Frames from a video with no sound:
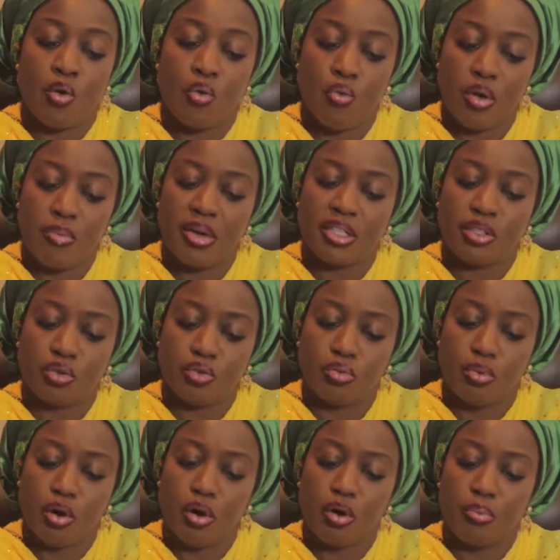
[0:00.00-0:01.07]
Women do
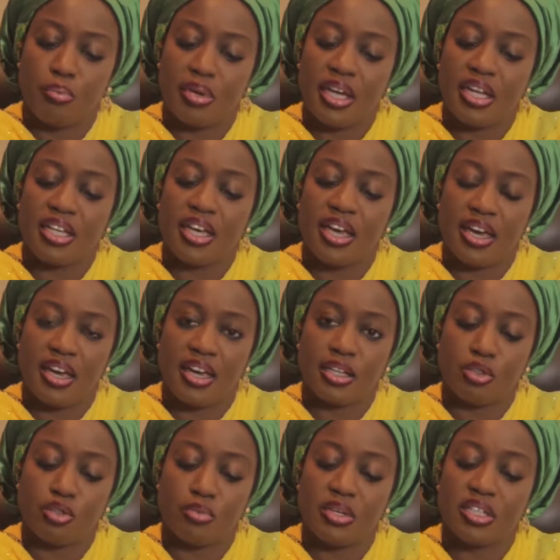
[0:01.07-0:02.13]
more unpaid care
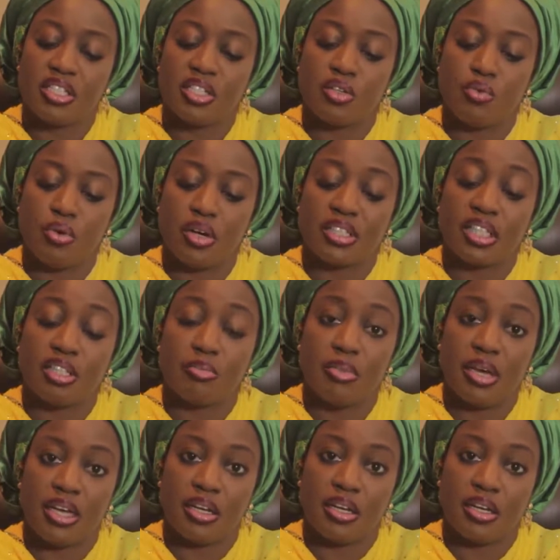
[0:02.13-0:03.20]
and domestic work than
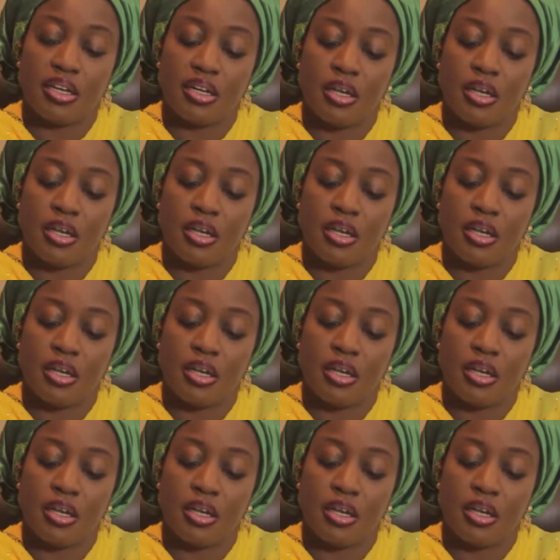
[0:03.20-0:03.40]
men.